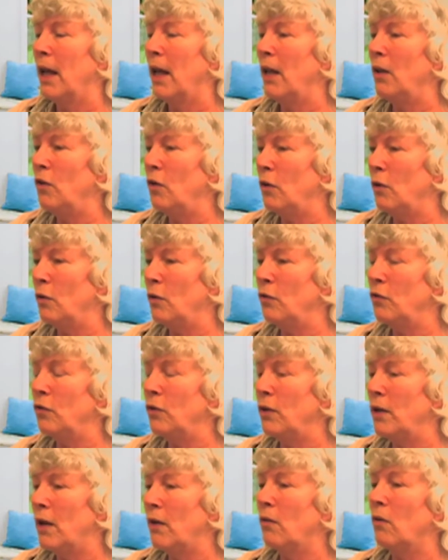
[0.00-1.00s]
And
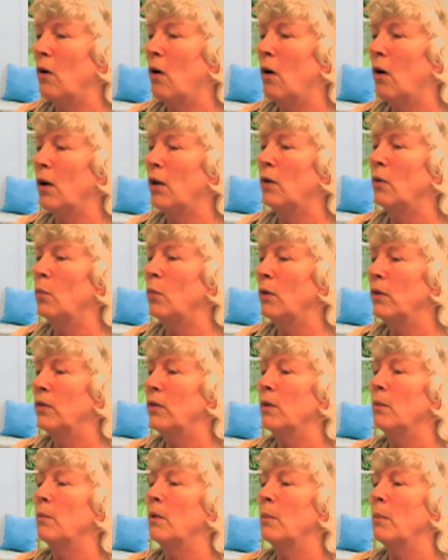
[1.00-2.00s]
Yahusha never argued with
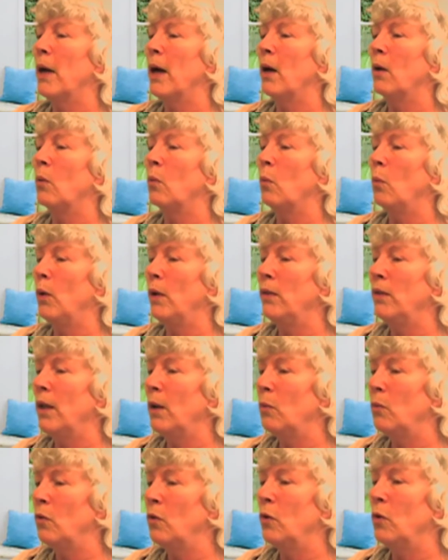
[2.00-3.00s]
them about when
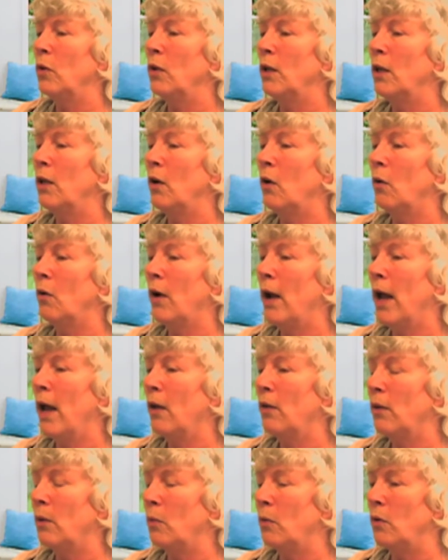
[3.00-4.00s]
they were doing it or
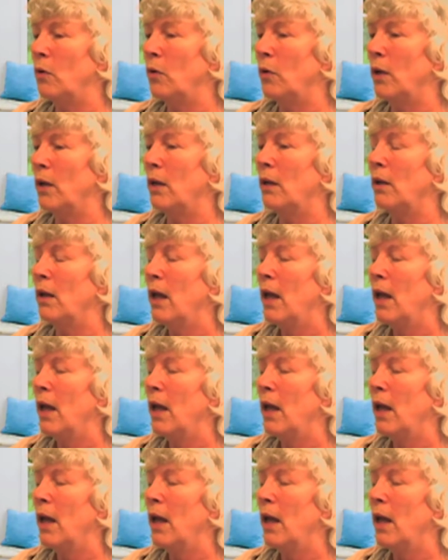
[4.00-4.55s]
how they were doing it.